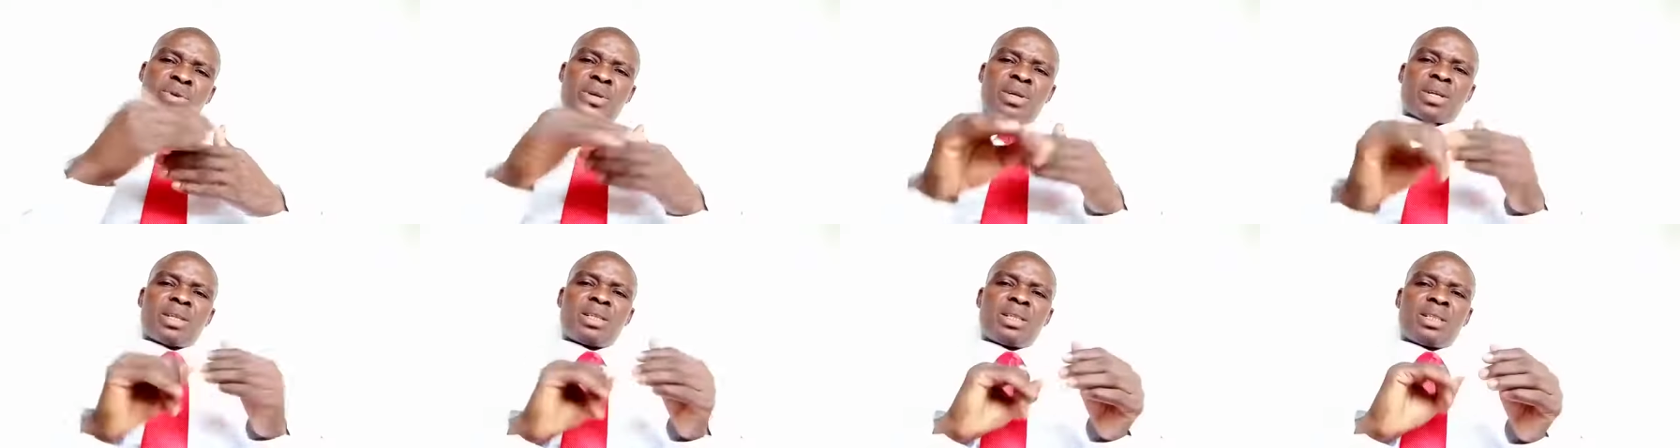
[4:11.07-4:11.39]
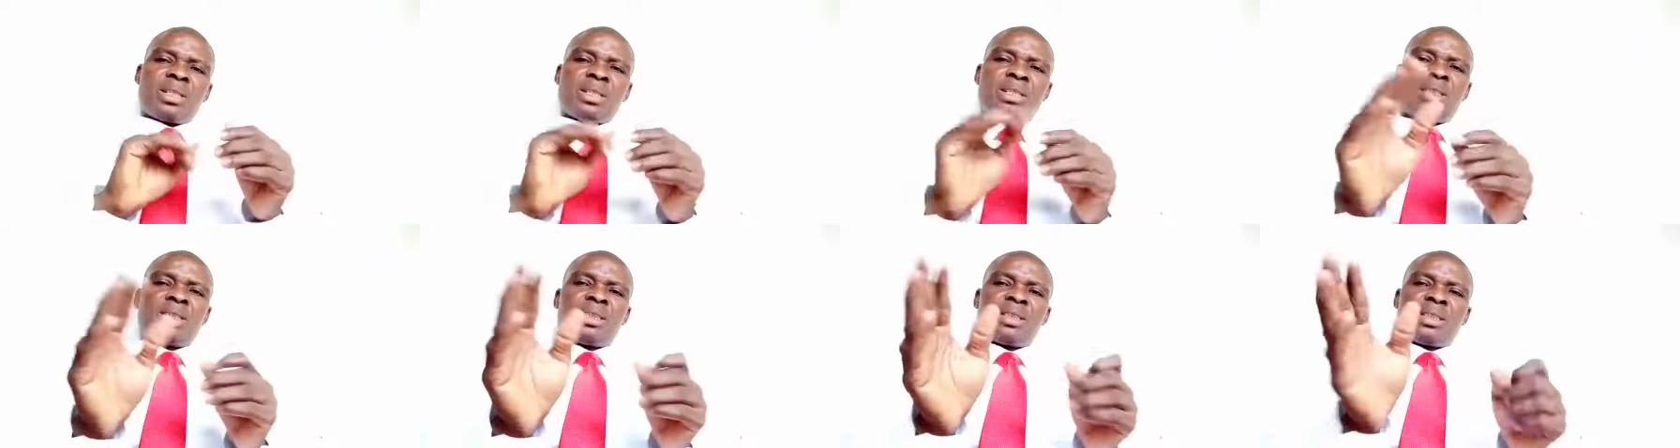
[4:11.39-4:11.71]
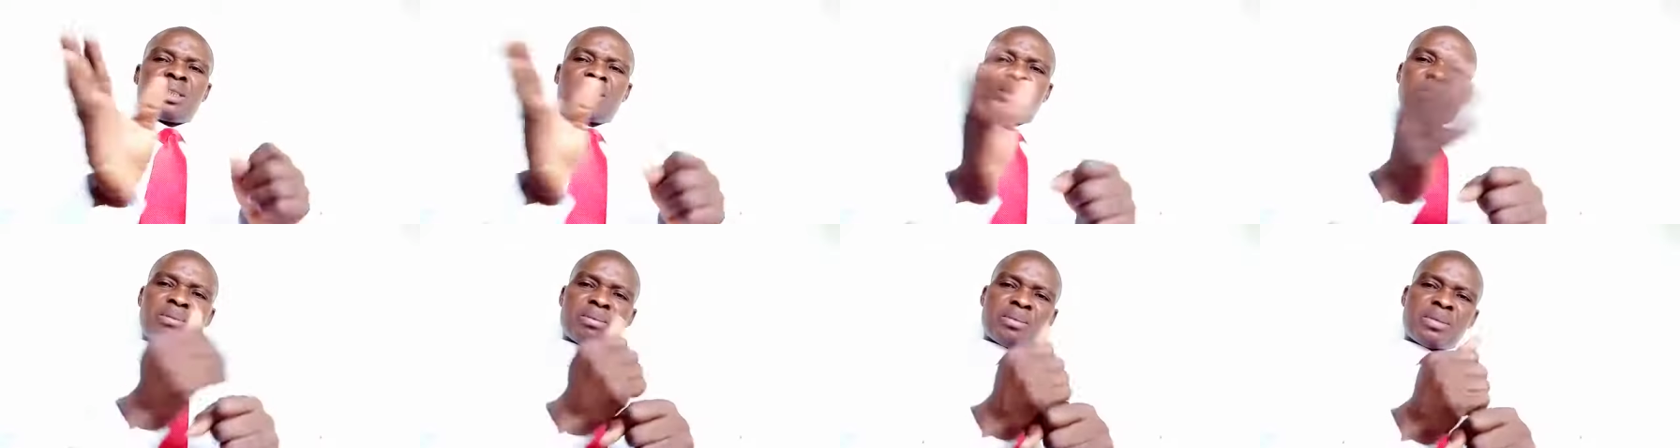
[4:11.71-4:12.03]
that is,
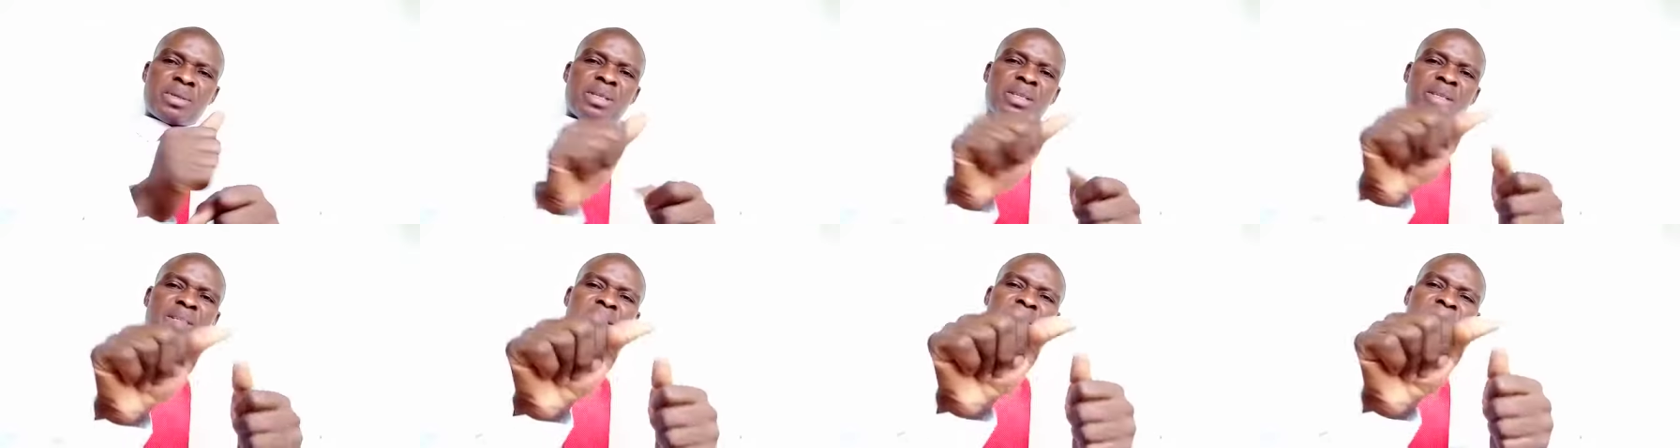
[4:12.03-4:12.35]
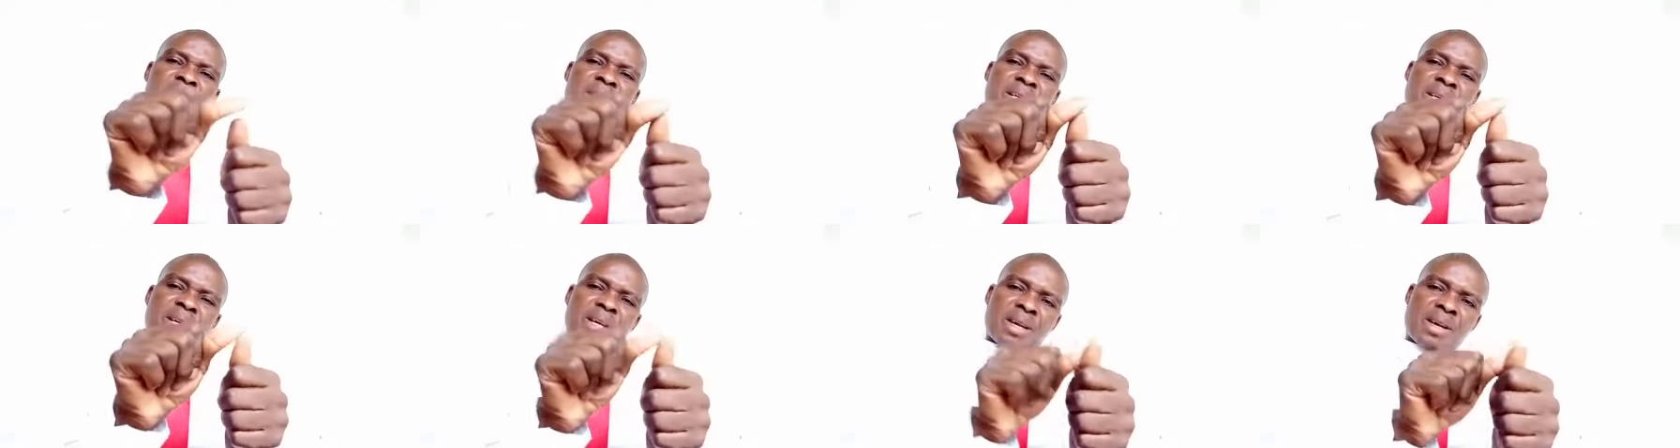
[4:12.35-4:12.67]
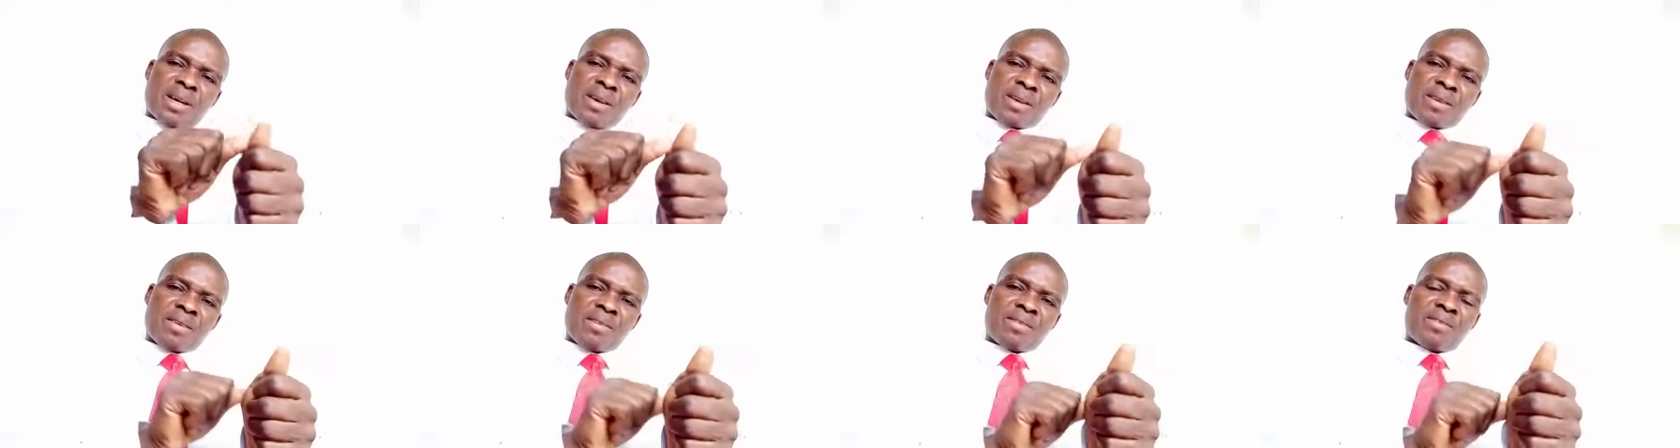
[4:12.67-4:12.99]
by the baker,
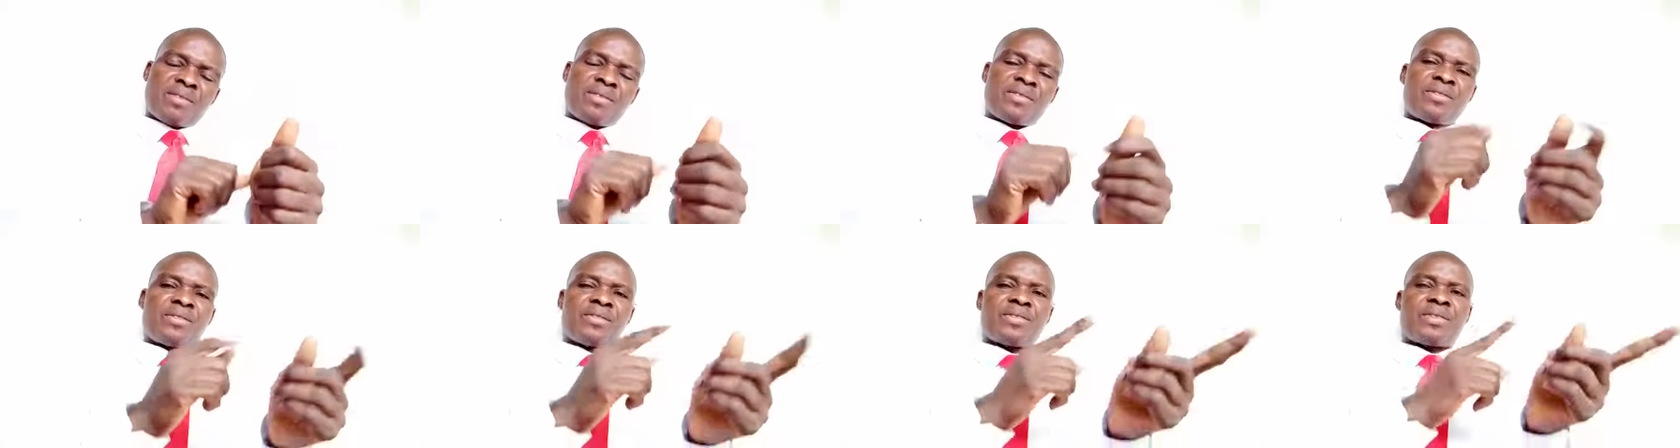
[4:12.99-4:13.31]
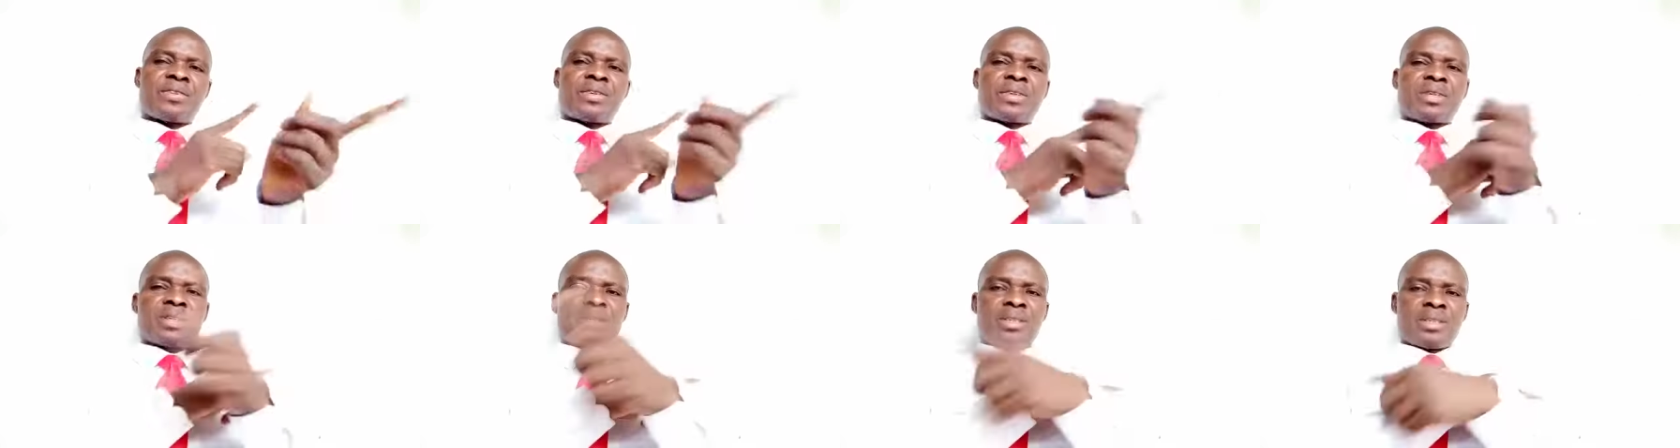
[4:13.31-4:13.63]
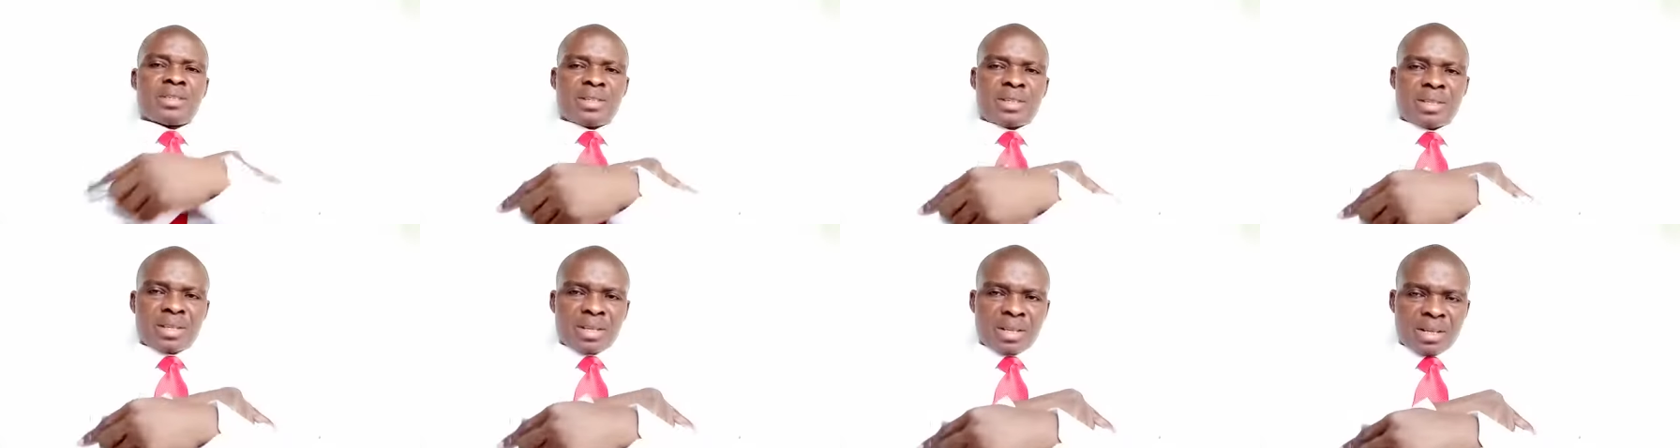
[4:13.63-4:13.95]
but that is
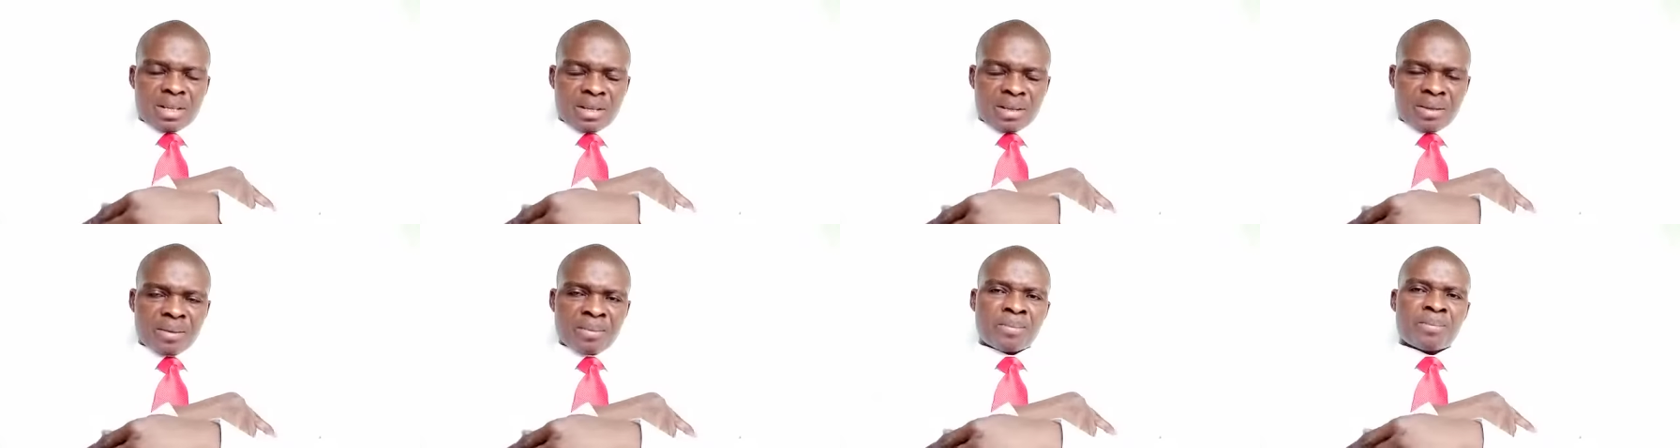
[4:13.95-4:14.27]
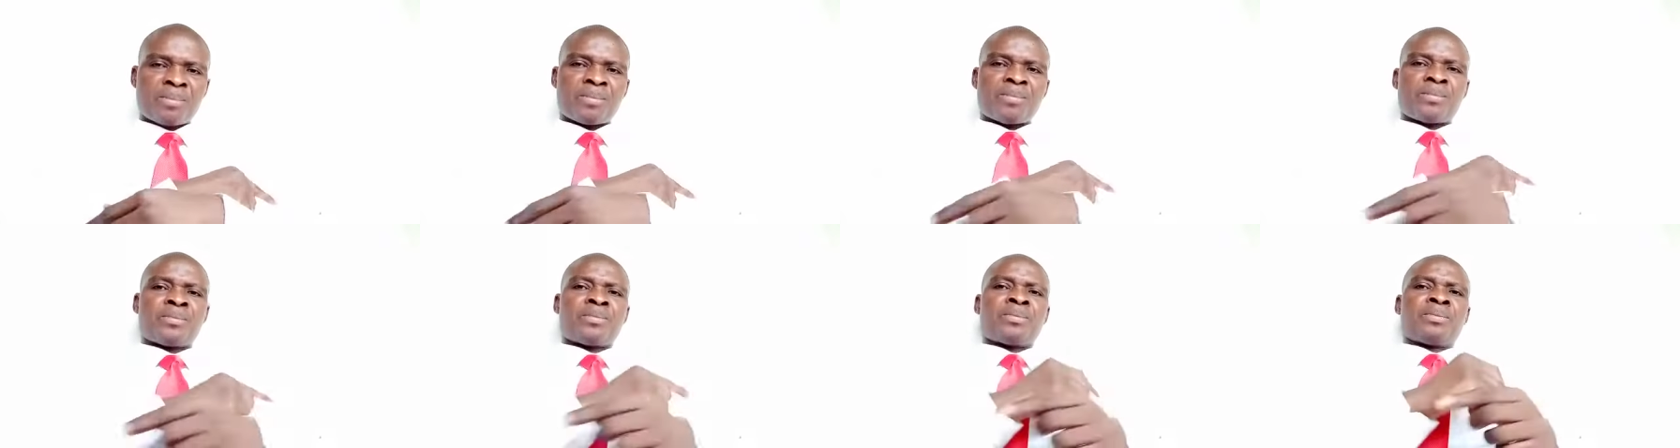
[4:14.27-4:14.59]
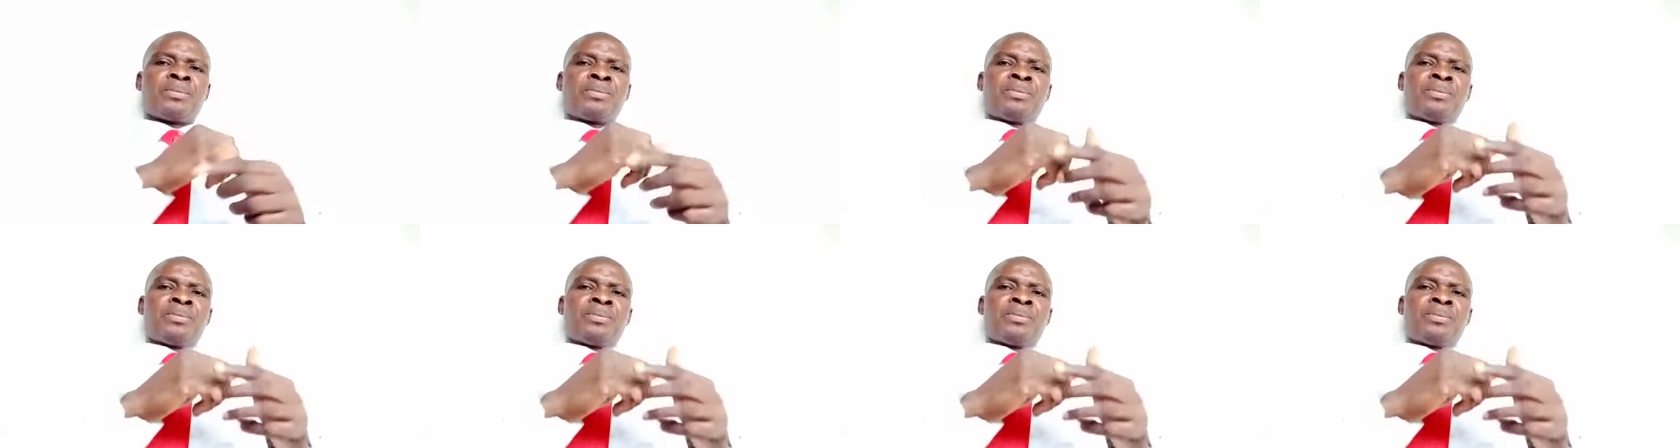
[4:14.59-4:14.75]
not important.